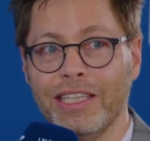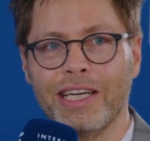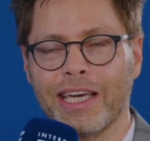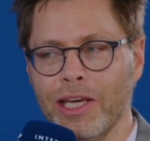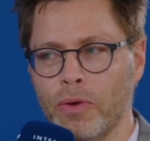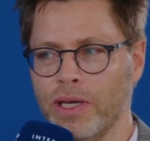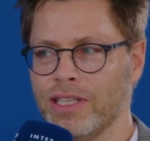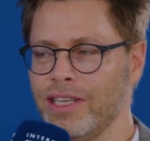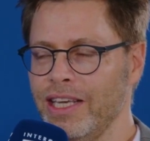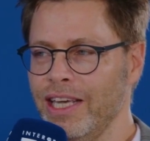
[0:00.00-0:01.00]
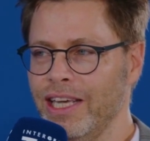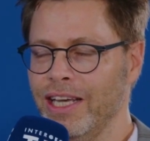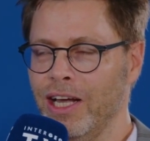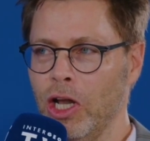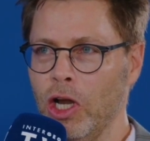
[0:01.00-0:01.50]
Intergeo we
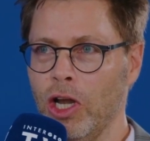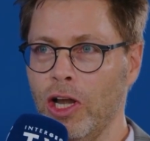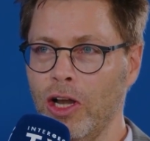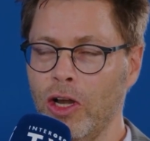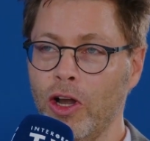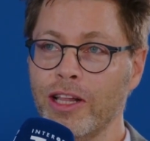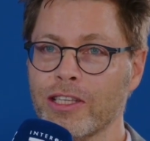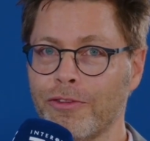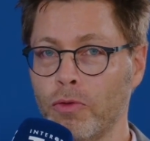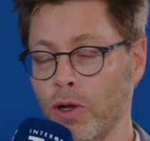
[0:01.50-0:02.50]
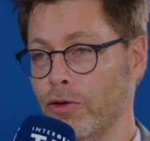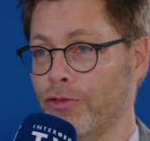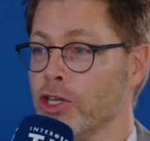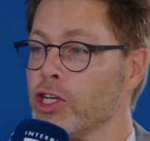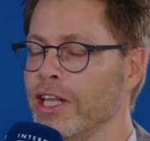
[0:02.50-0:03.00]
see lots of
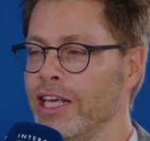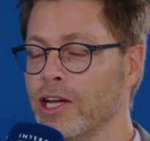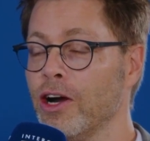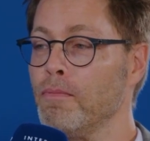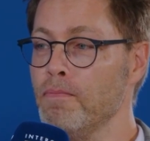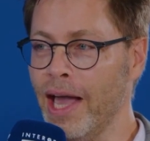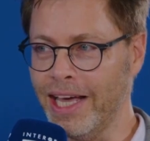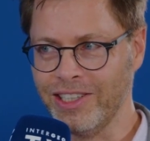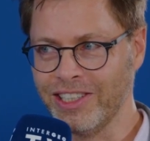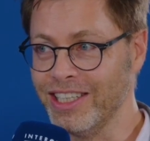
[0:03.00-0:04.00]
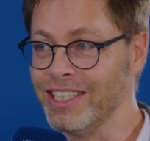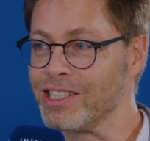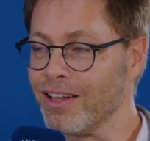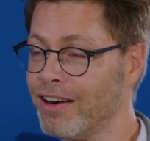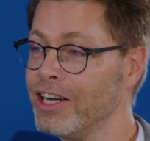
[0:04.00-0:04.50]
officially
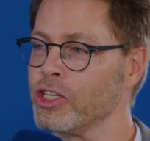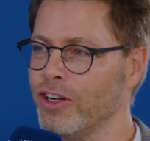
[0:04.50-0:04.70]
competitors, large